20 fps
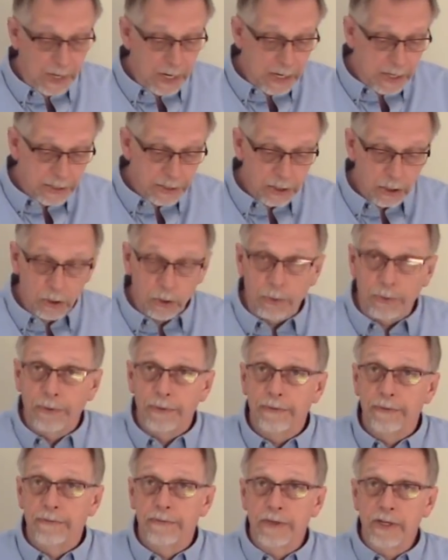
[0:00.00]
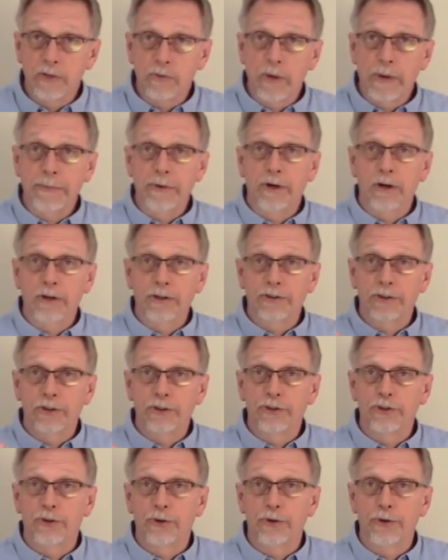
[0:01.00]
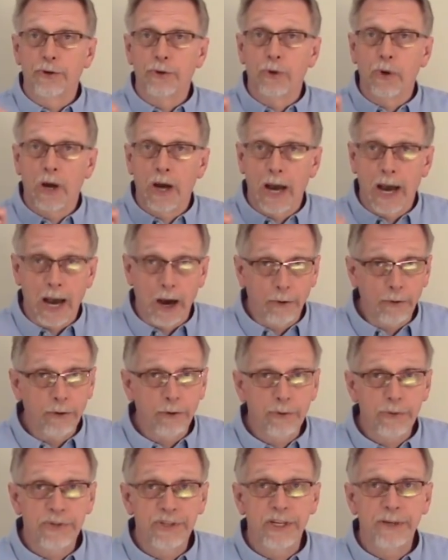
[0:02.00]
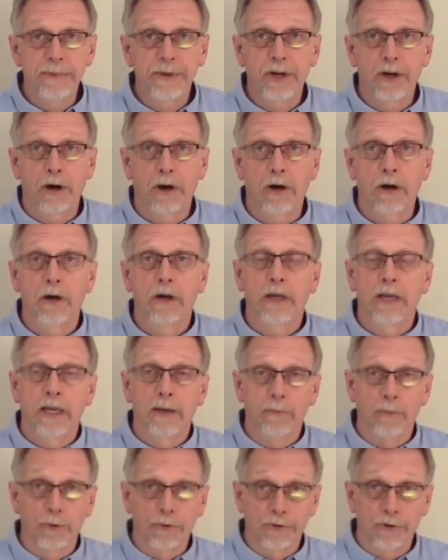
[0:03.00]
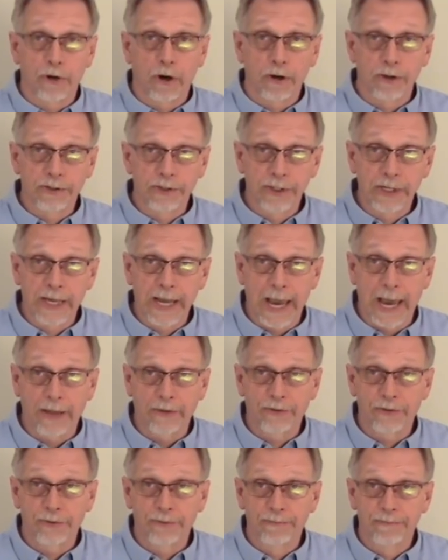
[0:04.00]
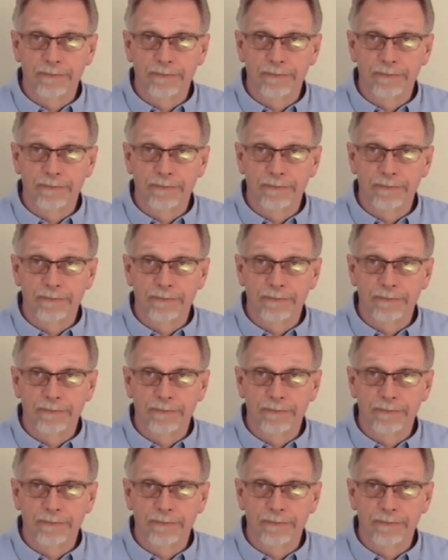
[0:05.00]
So this webinar is going to show you how to do CPR in both dogs and cats.